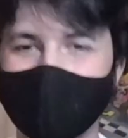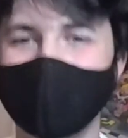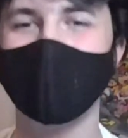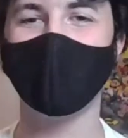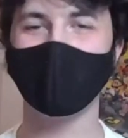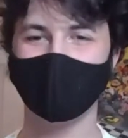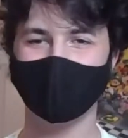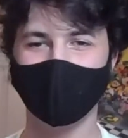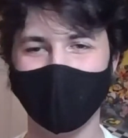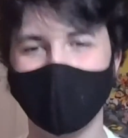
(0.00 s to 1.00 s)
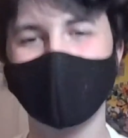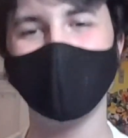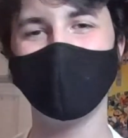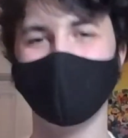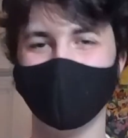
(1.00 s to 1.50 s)
little guy was in the
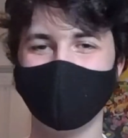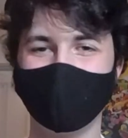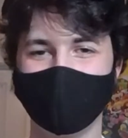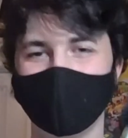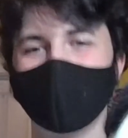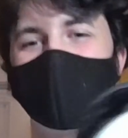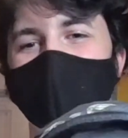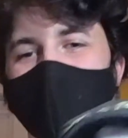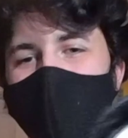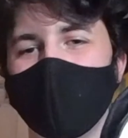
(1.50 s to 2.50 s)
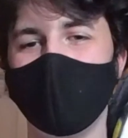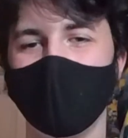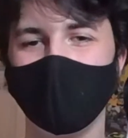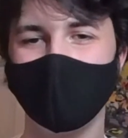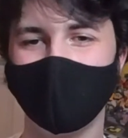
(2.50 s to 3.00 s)
background of
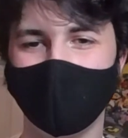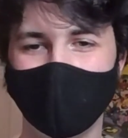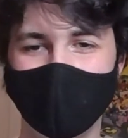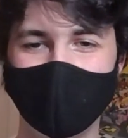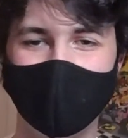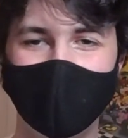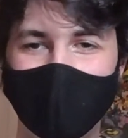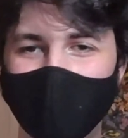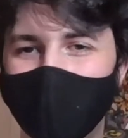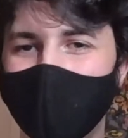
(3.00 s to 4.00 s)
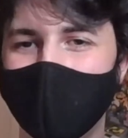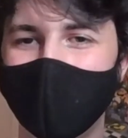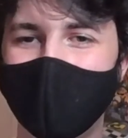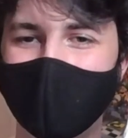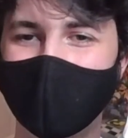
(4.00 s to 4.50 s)
not all of, but a
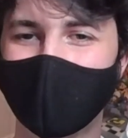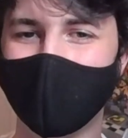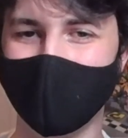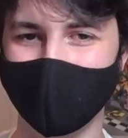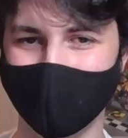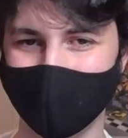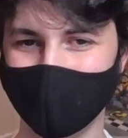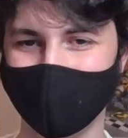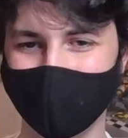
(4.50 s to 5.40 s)
lot of my